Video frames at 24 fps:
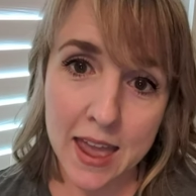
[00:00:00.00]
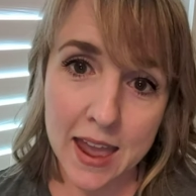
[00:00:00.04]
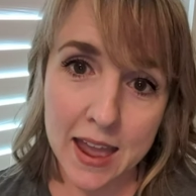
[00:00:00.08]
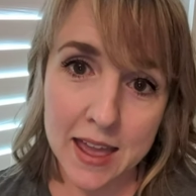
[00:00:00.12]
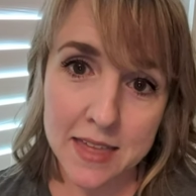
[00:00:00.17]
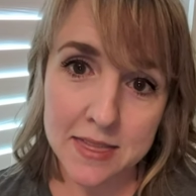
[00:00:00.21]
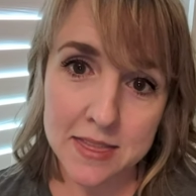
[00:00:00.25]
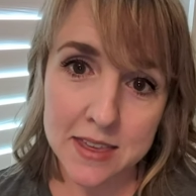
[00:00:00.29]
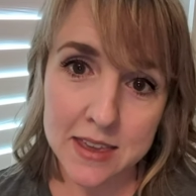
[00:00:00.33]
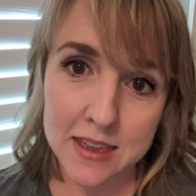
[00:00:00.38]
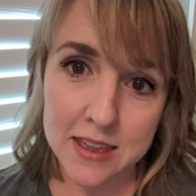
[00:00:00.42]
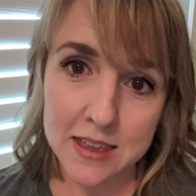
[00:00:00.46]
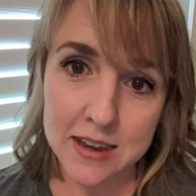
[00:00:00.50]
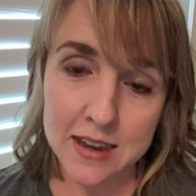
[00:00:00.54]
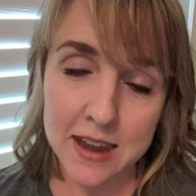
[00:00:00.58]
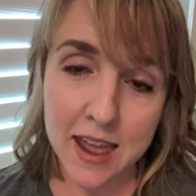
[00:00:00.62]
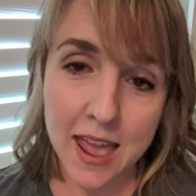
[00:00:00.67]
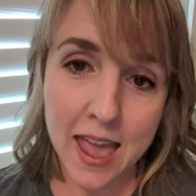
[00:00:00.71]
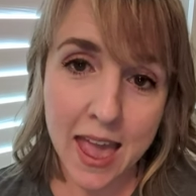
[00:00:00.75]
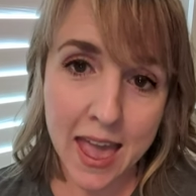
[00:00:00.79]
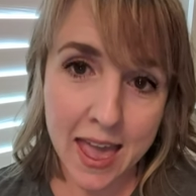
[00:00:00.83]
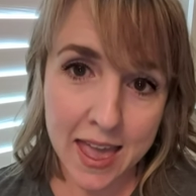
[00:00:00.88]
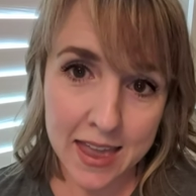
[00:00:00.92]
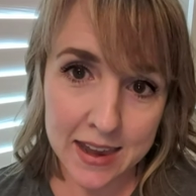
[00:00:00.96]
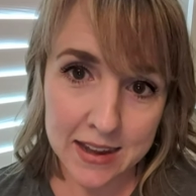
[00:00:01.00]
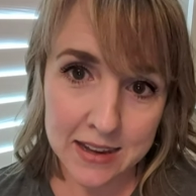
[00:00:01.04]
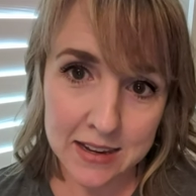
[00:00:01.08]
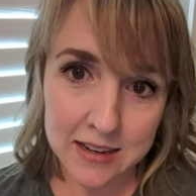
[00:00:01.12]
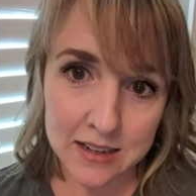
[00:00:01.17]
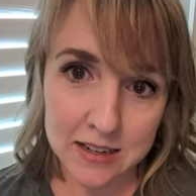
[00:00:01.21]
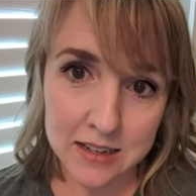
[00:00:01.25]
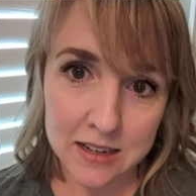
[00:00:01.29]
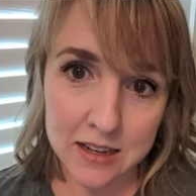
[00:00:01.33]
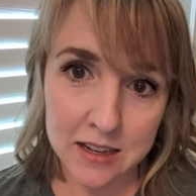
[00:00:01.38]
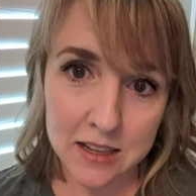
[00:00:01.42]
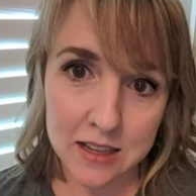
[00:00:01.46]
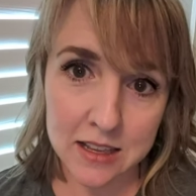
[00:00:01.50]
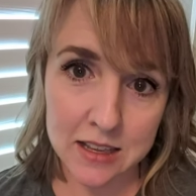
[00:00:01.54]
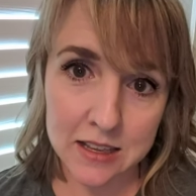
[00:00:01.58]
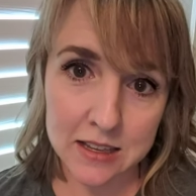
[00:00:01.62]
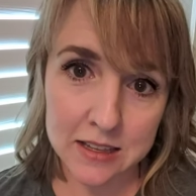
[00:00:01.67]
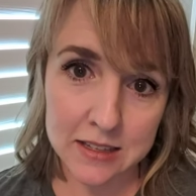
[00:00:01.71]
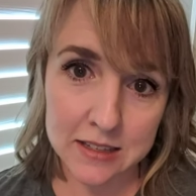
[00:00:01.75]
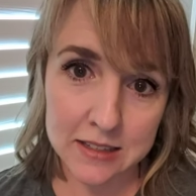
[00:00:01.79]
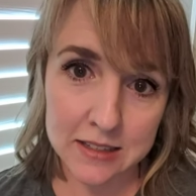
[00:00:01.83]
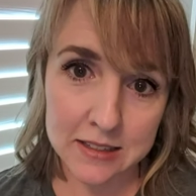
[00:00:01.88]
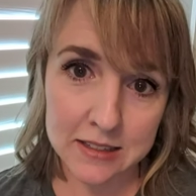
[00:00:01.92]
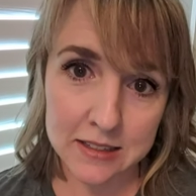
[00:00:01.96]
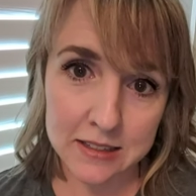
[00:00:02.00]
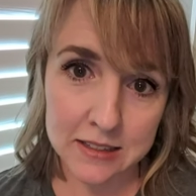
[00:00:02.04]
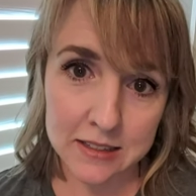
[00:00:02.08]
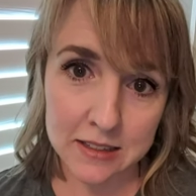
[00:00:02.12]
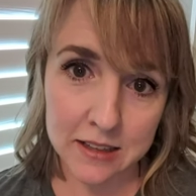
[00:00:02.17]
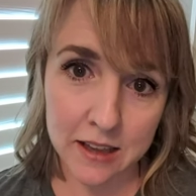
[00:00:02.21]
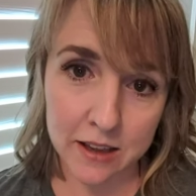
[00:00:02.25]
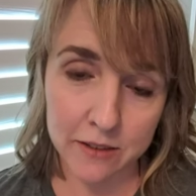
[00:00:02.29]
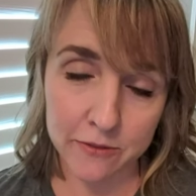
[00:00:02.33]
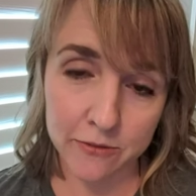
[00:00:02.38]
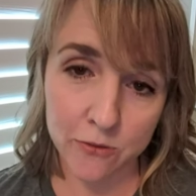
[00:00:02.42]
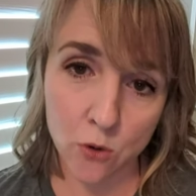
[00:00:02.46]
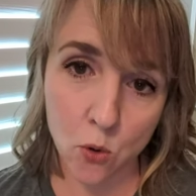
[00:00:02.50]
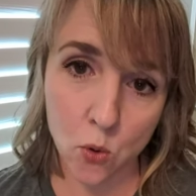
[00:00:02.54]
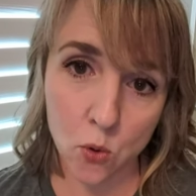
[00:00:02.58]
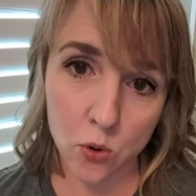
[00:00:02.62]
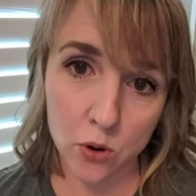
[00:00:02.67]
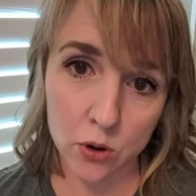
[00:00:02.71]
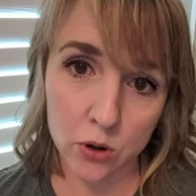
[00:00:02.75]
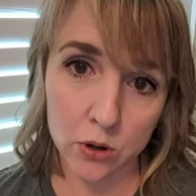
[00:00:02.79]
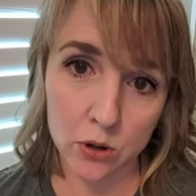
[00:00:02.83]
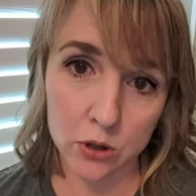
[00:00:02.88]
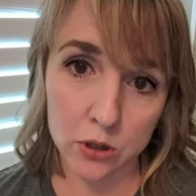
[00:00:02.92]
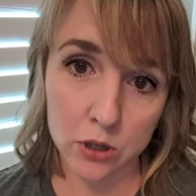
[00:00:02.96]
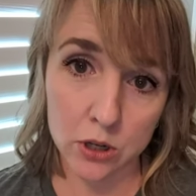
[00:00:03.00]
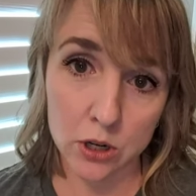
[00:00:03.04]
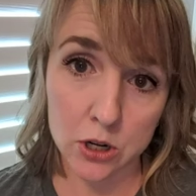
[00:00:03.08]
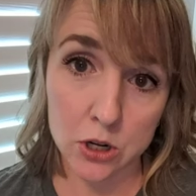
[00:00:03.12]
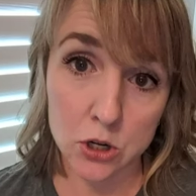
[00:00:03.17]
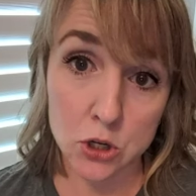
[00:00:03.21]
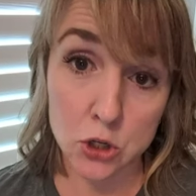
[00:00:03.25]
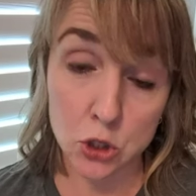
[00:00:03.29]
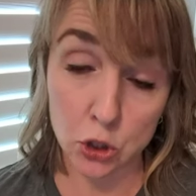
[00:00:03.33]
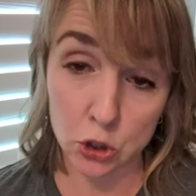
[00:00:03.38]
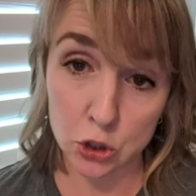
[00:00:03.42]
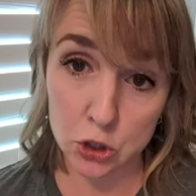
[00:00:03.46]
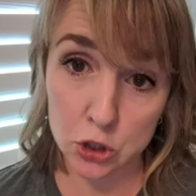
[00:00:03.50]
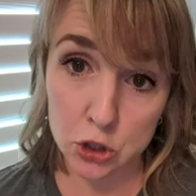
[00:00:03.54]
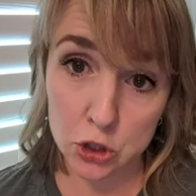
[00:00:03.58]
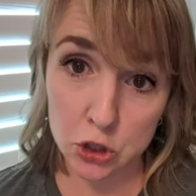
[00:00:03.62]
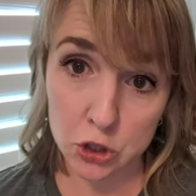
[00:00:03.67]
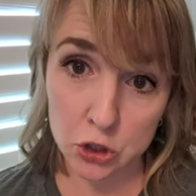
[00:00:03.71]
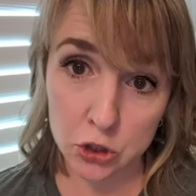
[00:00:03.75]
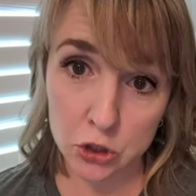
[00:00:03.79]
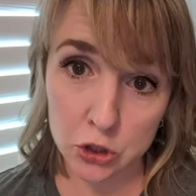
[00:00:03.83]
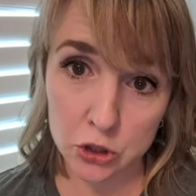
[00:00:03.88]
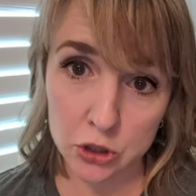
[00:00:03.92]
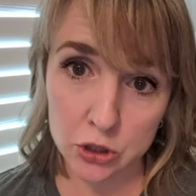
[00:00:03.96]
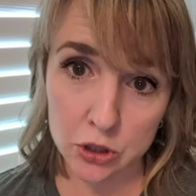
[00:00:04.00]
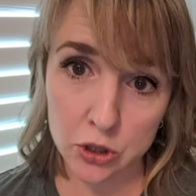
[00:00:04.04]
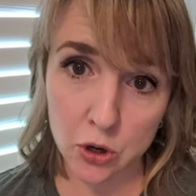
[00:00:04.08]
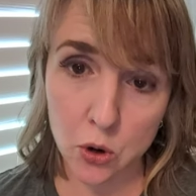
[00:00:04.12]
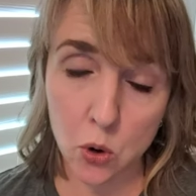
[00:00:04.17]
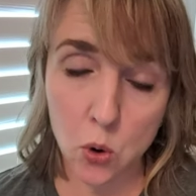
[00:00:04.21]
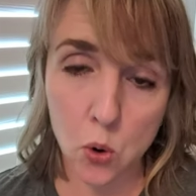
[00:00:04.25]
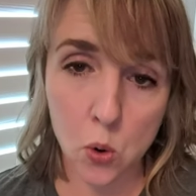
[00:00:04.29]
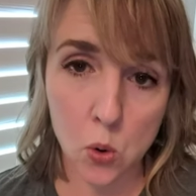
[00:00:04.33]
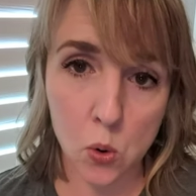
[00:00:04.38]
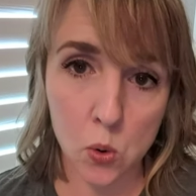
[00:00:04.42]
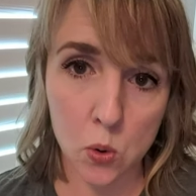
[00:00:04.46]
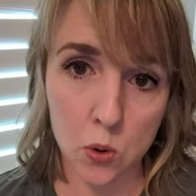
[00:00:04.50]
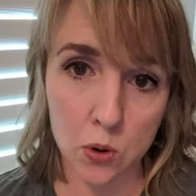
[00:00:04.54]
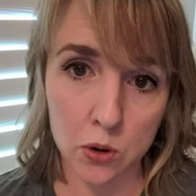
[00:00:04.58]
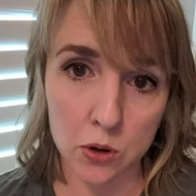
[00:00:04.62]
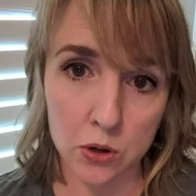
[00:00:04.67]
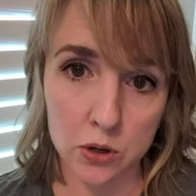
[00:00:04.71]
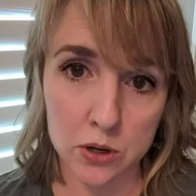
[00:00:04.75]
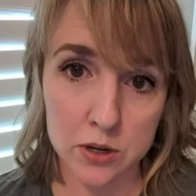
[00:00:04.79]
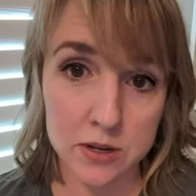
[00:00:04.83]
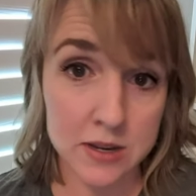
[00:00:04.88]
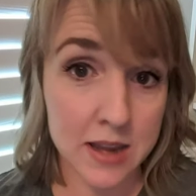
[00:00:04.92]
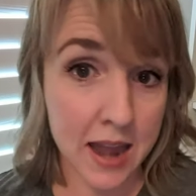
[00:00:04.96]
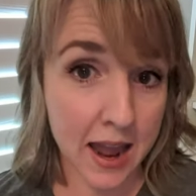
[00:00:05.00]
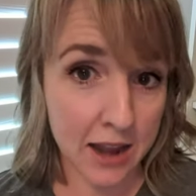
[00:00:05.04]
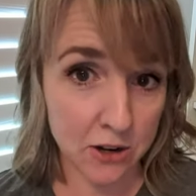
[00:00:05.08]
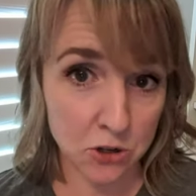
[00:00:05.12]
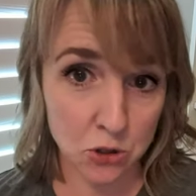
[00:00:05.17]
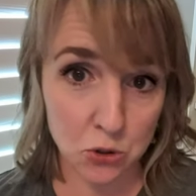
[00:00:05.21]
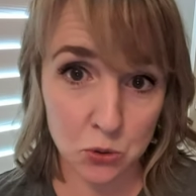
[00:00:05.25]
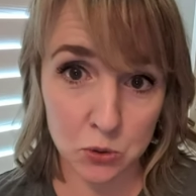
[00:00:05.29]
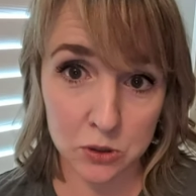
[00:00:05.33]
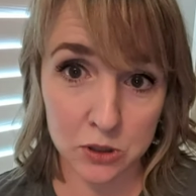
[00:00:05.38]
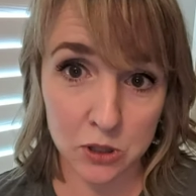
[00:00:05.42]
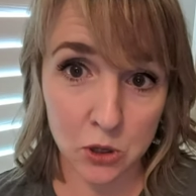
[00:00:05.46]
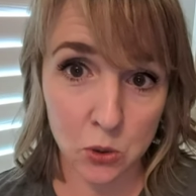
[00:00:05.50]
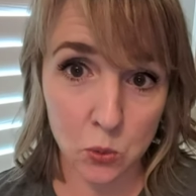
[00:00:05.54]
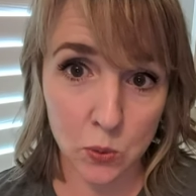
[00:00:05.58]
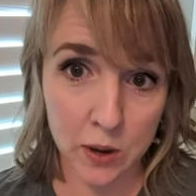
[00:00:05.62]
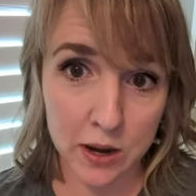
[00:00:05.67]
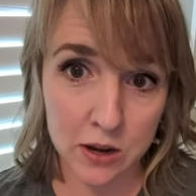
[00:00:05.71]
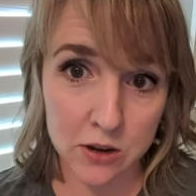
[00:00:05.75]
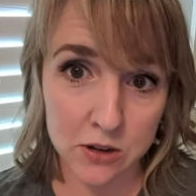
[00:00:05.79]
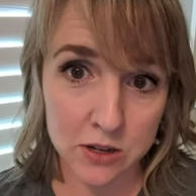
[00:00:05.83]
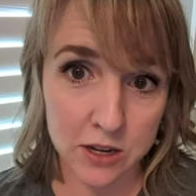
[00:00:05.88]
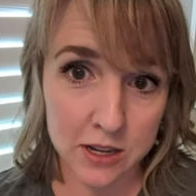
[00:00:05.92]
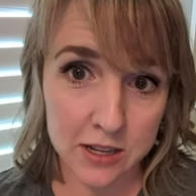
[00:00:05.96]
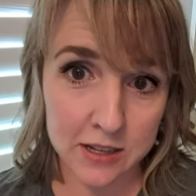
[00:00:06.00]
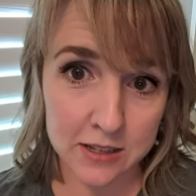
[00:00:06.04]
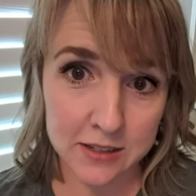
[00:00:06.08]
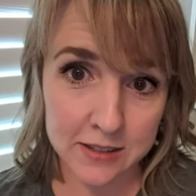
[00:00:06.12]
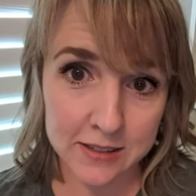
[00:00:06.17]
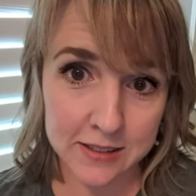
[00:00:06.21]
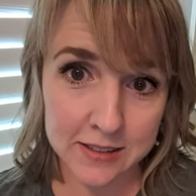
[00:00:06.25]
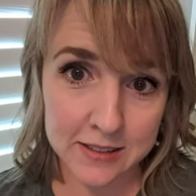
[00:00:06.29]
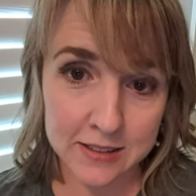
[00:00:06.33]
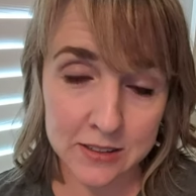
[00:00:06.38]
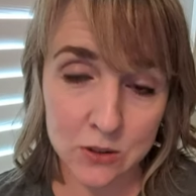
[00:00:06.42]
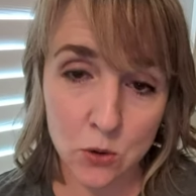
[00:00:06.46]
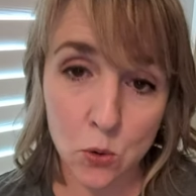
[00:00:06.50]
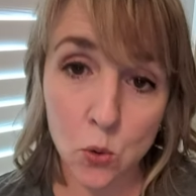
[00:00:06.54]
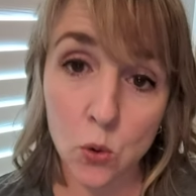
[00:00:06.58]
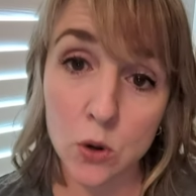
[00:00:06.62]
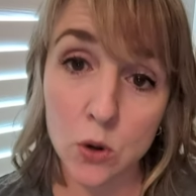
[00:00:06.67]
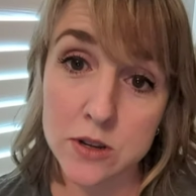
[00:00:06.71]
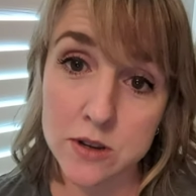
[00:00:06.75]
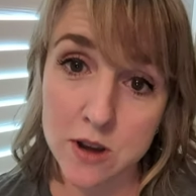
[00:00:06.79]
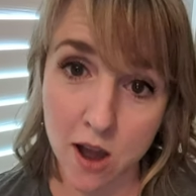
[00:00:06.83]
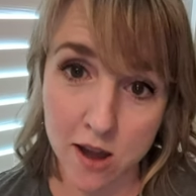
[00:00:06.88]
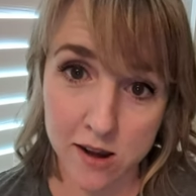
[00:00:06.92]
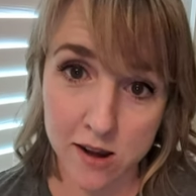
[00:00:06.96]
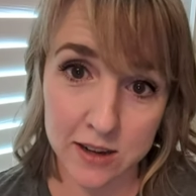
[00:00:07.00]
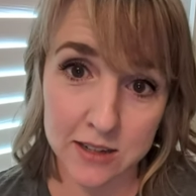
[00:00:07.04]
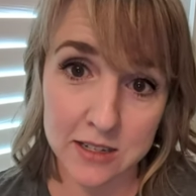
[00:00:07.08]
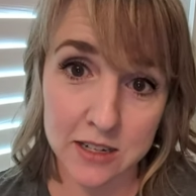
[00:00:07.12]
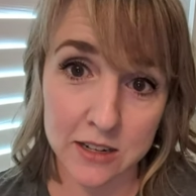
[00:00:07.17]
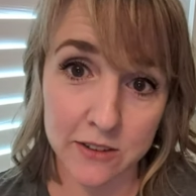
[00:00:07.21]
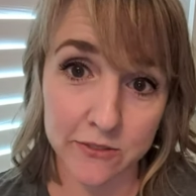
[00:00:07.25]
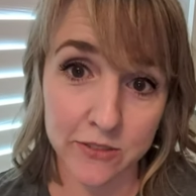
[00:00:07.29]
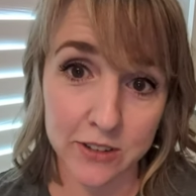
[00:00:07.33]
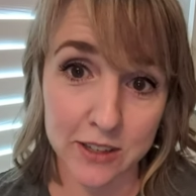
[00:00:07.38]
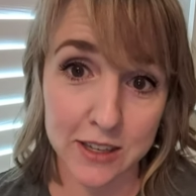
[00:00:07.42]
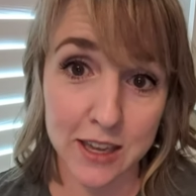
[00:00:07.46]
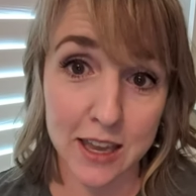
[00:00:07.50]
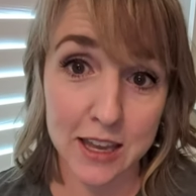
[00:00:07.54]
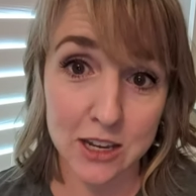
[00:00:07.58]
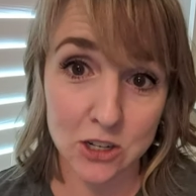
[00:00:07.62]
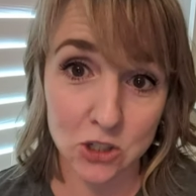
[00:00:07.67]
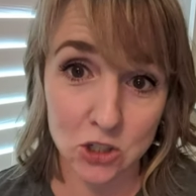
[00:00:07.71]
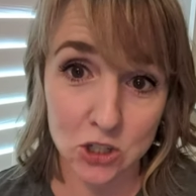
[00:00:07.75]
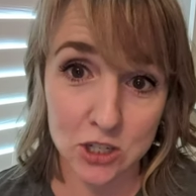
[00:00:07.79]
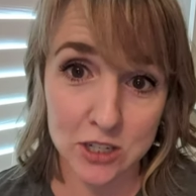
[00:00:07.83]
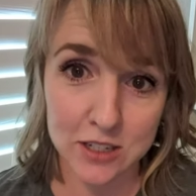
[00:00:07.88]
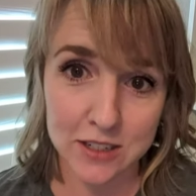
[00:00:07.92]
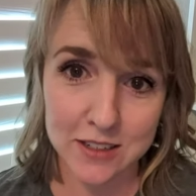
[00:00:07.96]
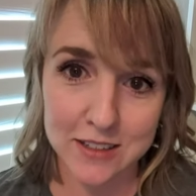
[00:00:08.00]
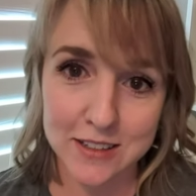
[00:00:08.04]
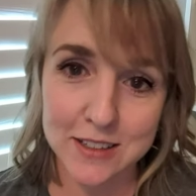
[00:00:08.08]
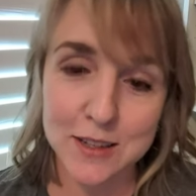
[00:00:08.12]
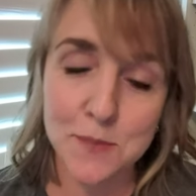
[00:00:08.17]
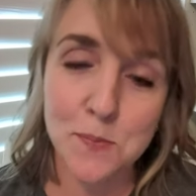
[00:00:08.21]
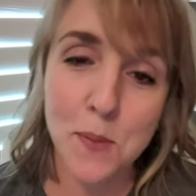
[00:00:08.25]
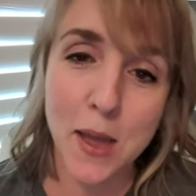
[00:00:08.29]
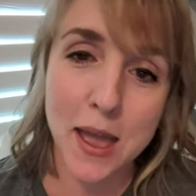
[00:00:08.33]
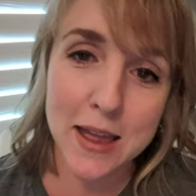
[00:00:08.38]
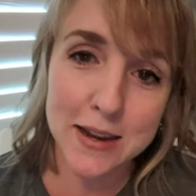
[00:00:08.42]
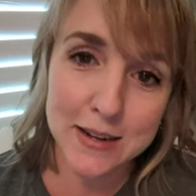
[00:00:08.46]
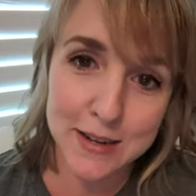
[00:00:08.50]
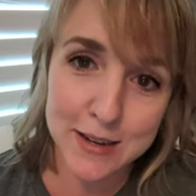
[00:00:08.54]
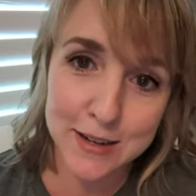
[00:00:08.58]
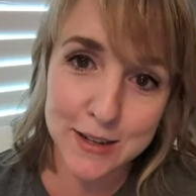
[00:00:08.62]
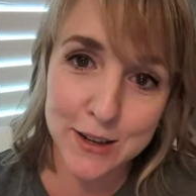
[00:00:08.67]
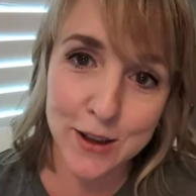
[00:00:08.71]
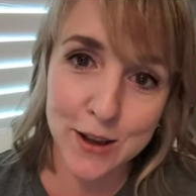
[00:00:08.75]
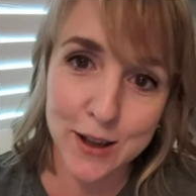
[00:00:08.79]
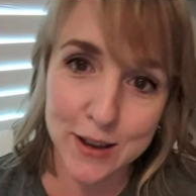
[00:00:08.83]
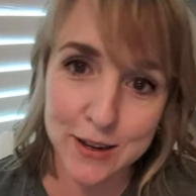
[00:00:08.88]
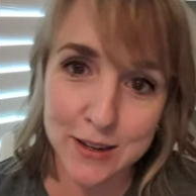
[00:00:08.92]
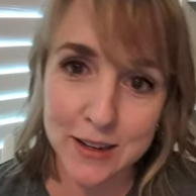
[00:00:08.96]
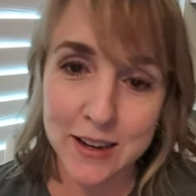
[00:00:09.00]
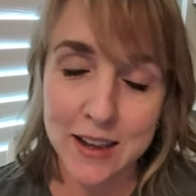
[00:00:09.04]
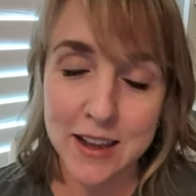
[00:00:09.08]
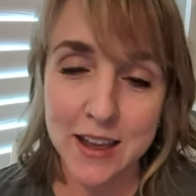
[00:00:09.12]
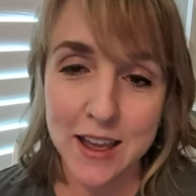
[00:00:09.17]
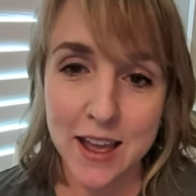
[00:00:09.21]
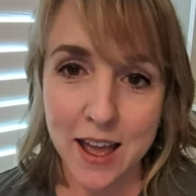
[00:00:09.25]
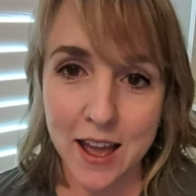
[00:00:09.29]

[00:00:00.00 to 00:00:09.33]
And then N is for nurture or natural awareness or non-identification, depending on